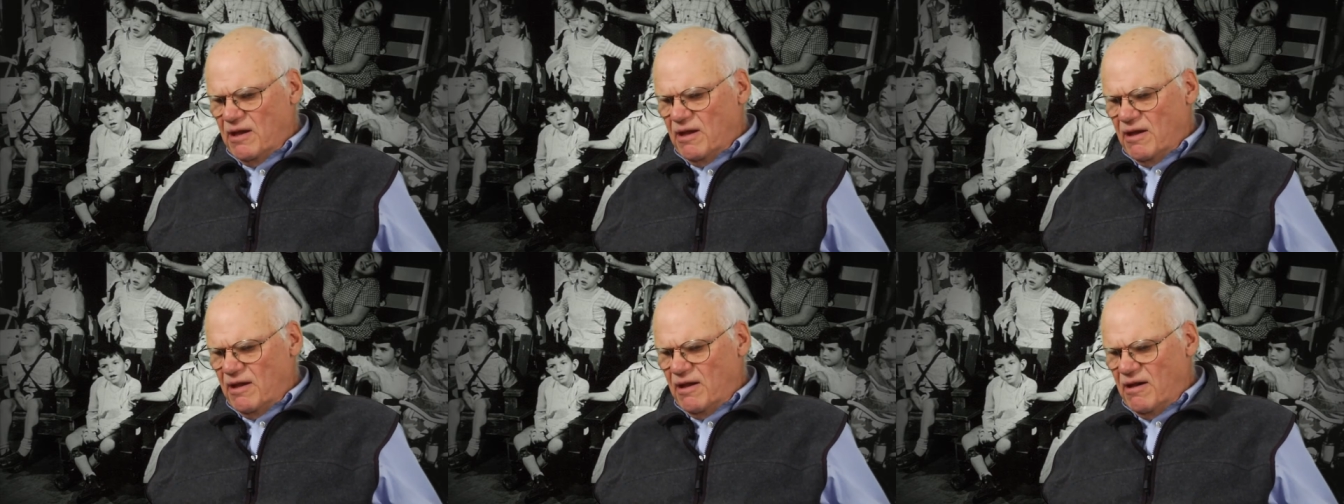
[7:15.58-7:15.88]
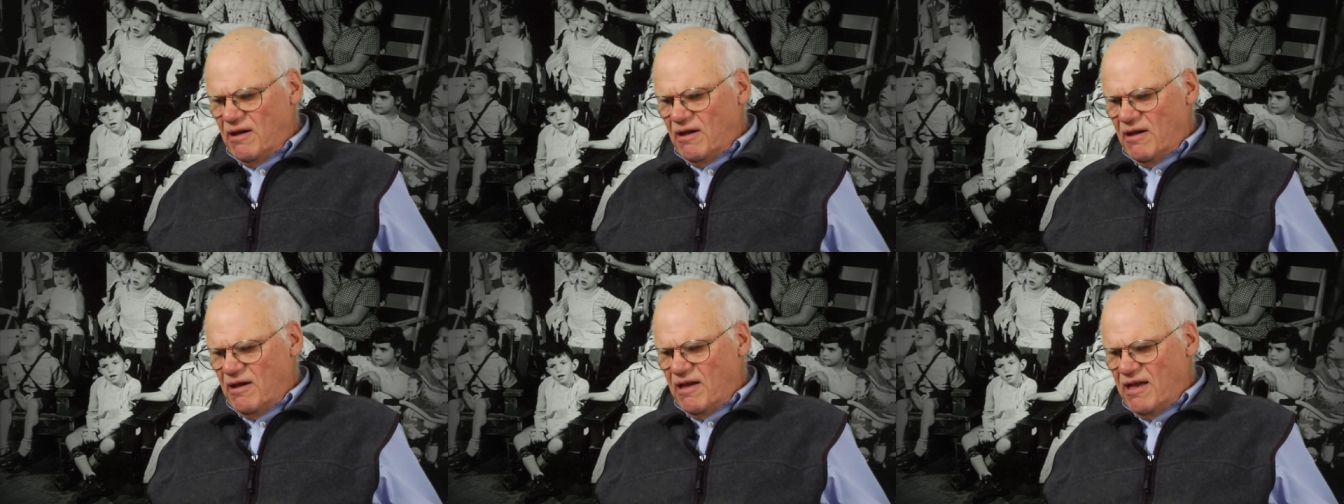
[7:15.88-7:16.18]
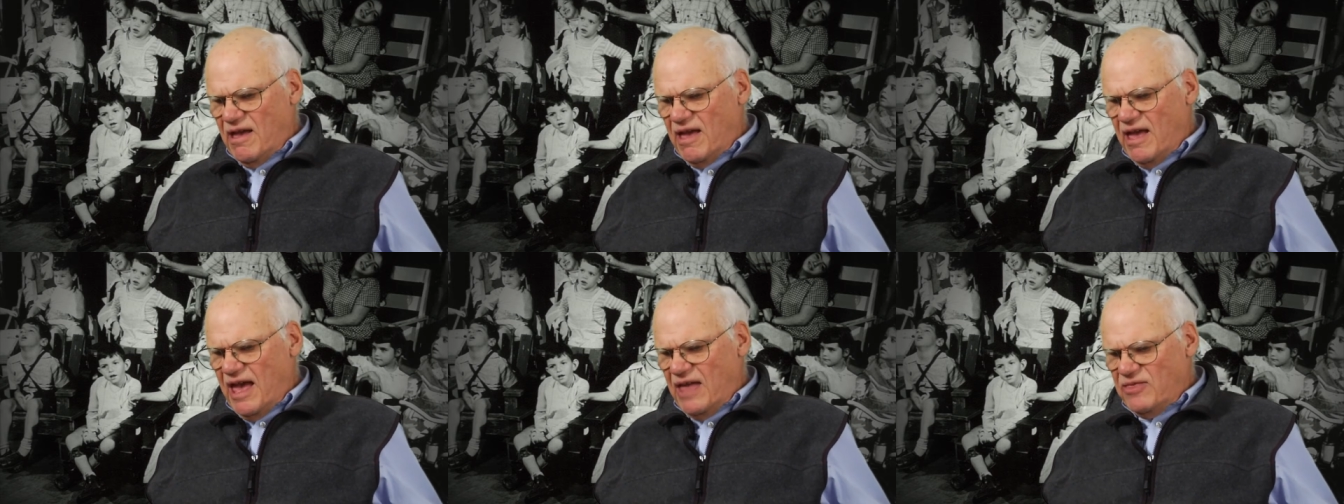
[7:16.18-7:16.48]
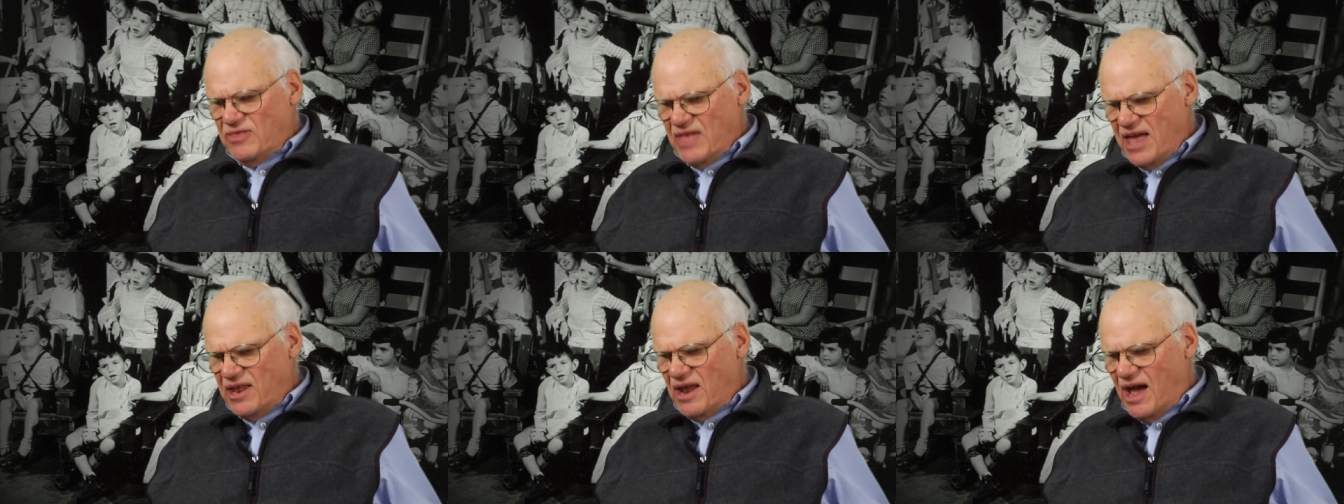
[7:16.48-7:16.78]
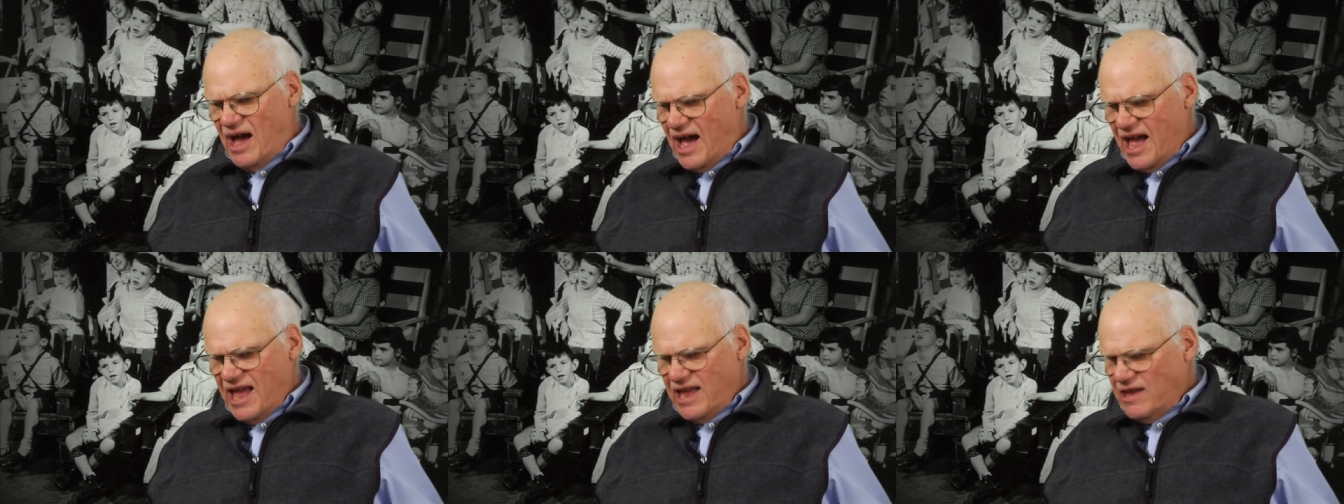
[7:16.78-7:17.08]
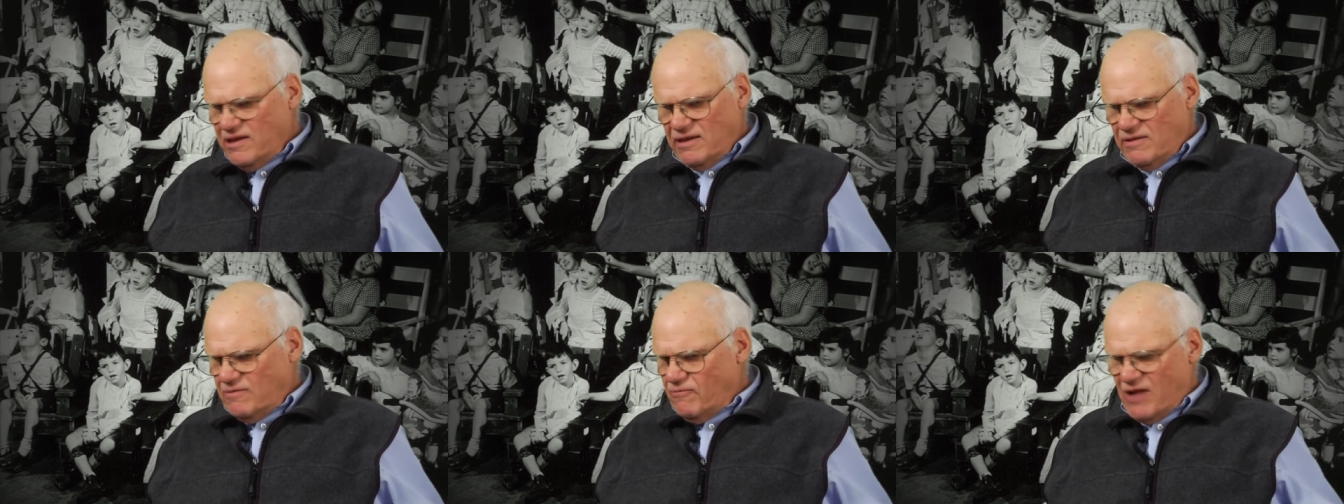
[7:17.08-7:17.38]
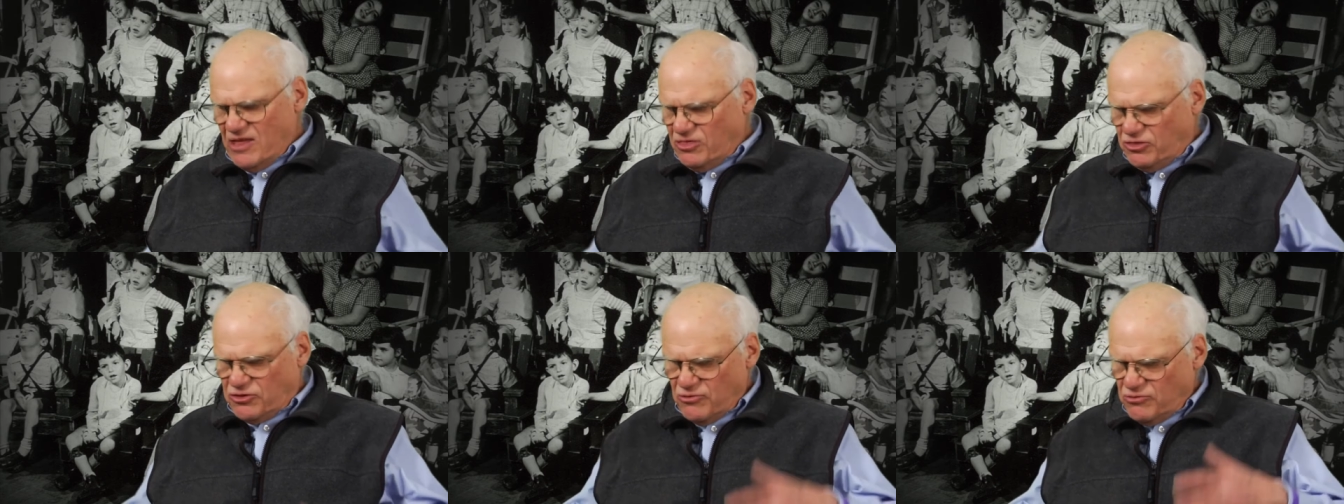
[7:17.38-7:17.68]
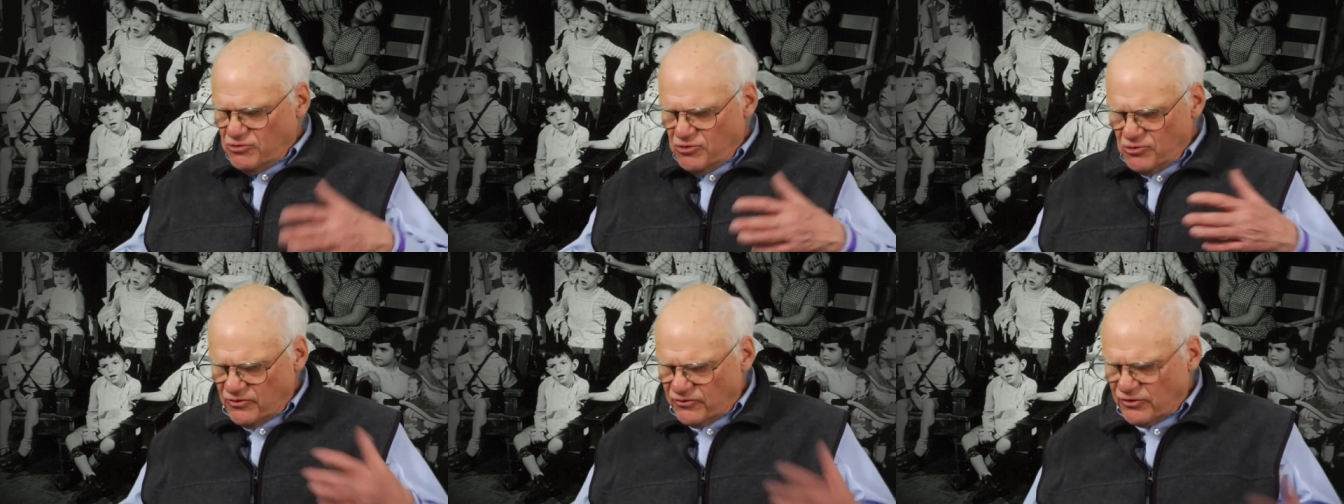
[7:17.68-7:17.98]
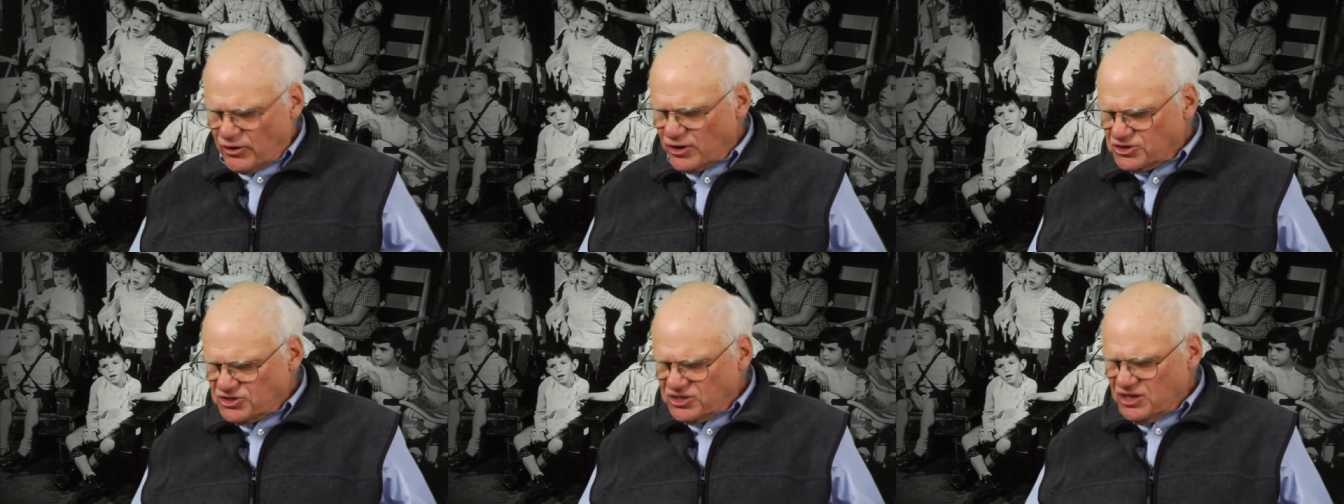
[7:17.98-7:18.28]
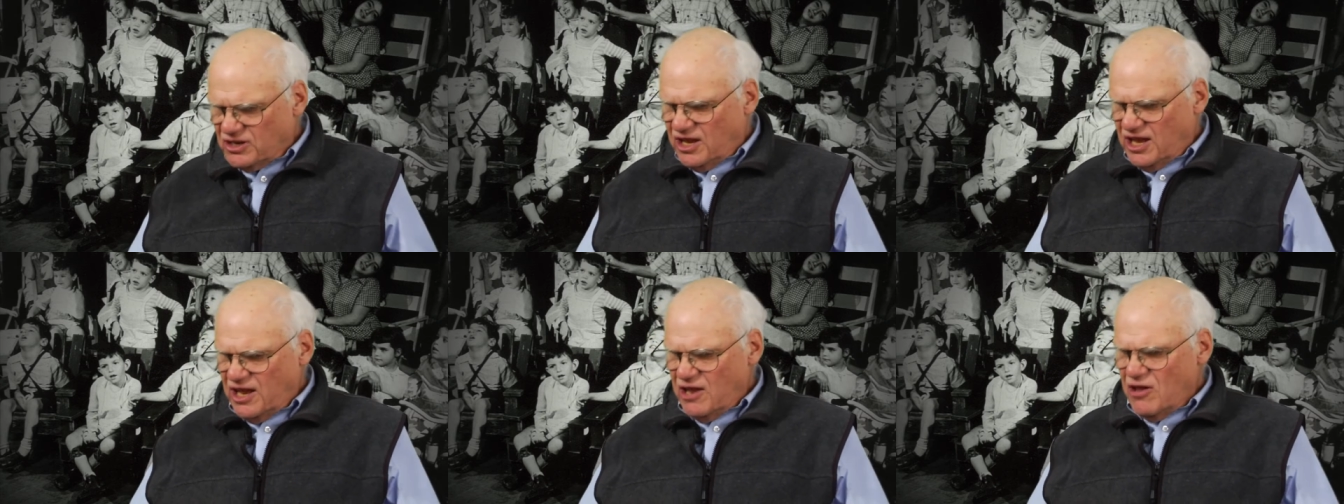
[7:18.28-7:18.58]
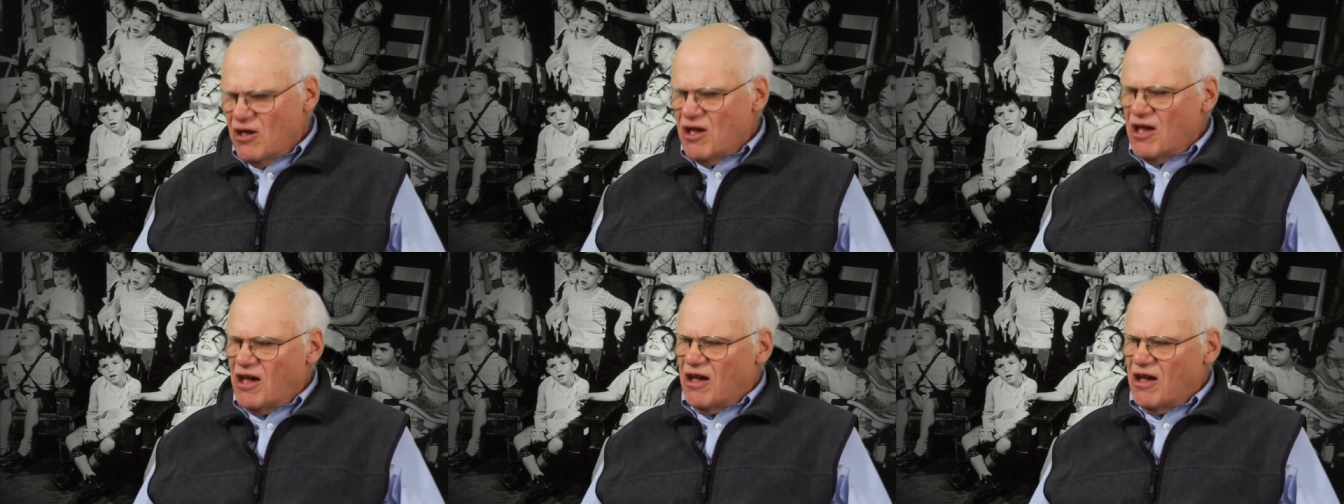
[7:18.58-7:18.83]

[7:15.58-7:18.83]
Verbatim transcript: uh, and then I went through university.